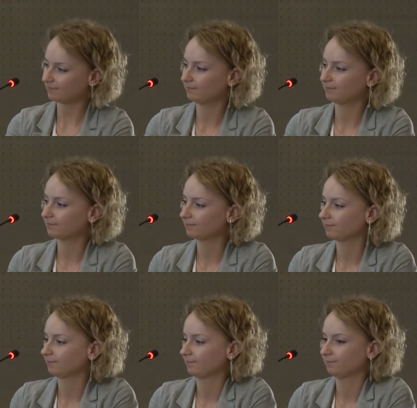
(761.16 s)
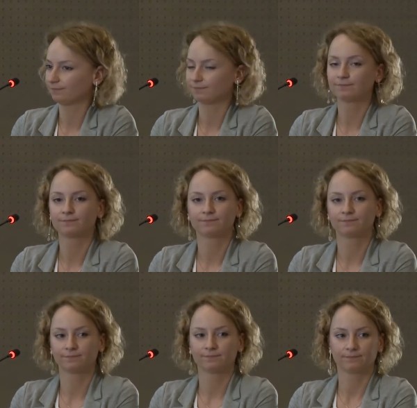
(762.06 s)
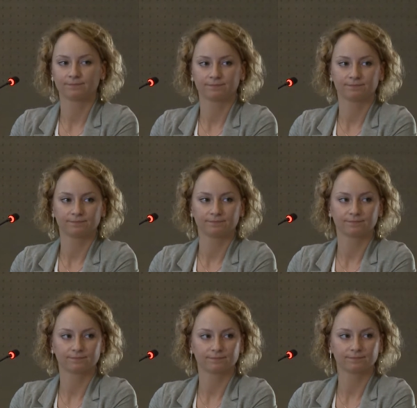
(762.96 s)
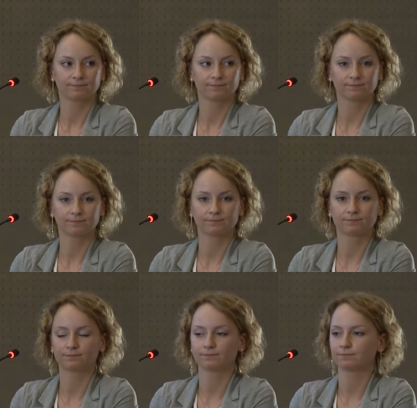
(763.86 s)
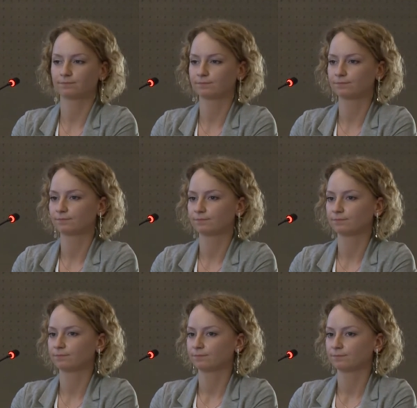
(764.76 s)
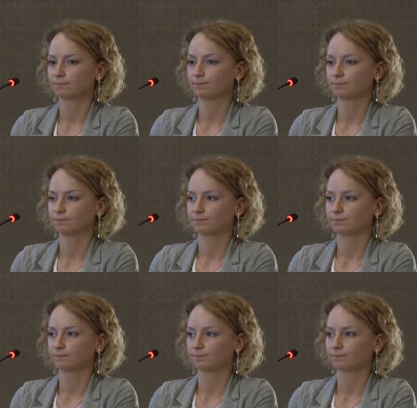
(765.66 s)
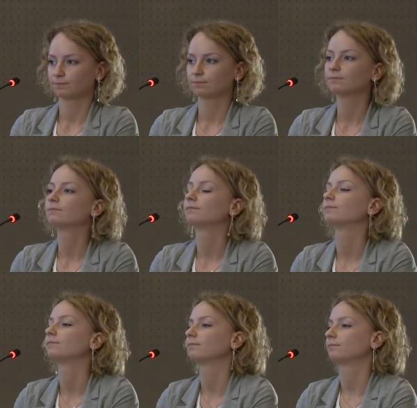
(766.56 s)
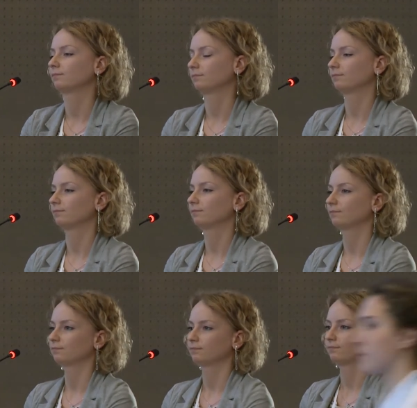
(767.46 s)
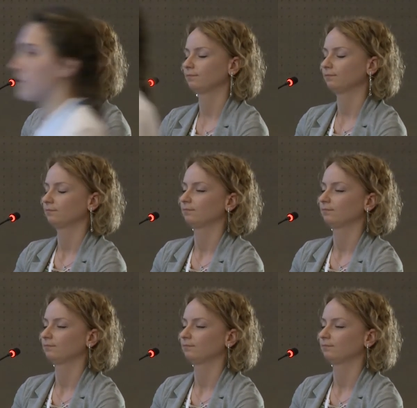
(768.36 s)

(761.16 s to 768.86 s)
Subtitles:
(silence)